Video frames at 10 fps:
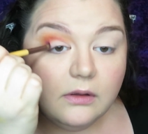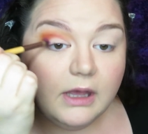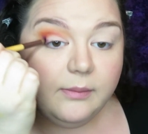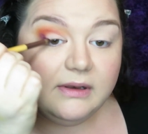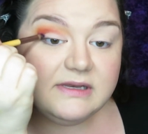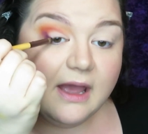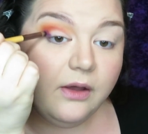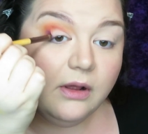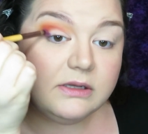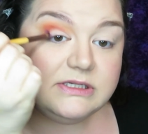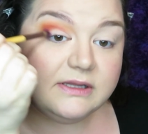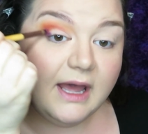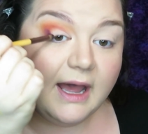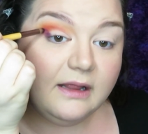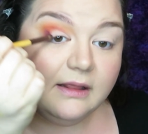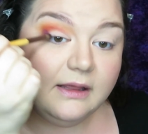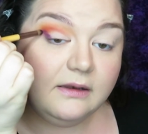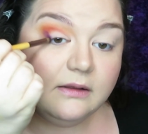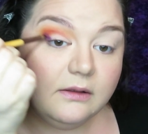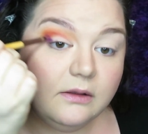coming down onto the
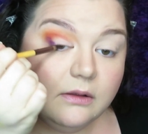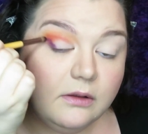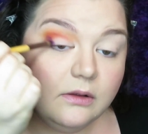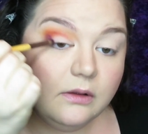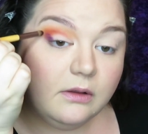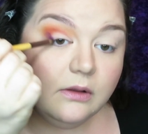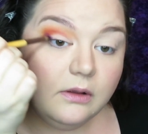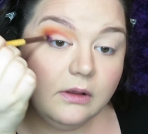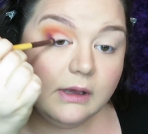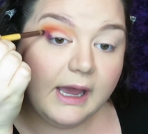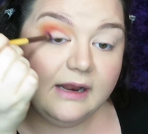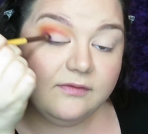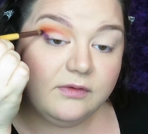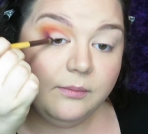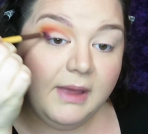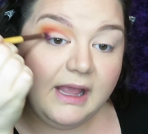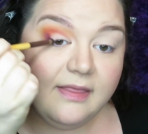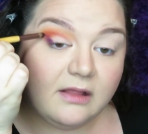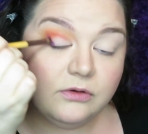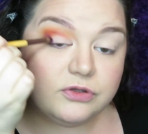eyelid, kind of making
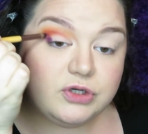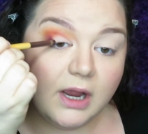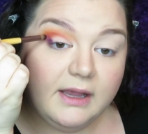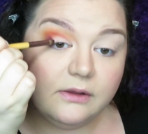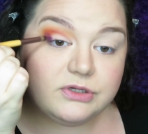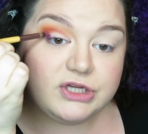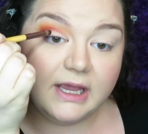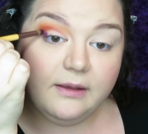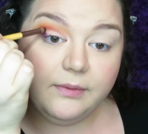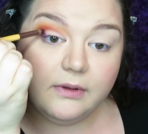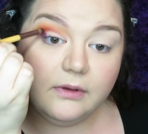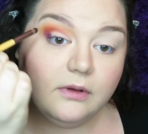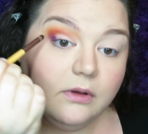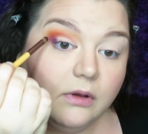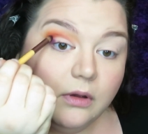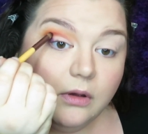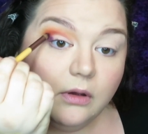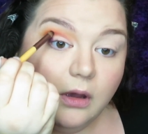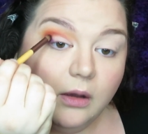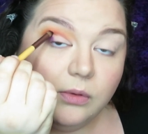that little triangle shape.
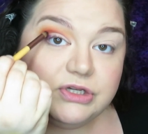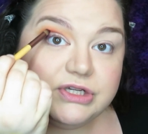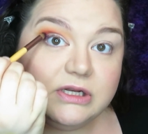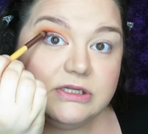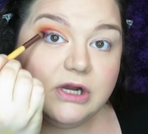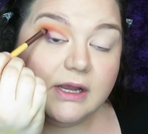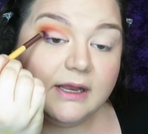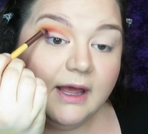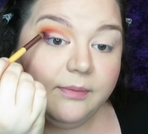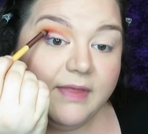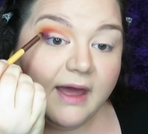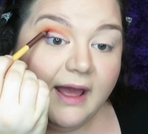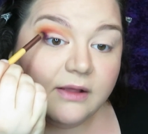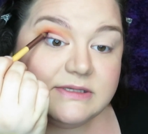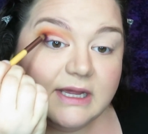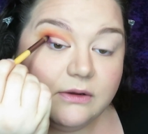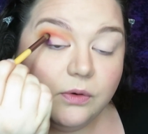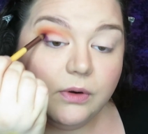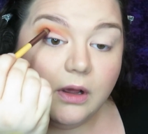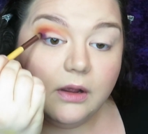And we're just gonna darken up that outside
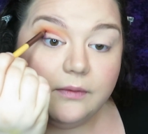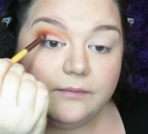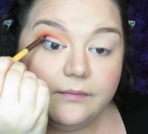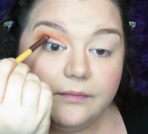corner.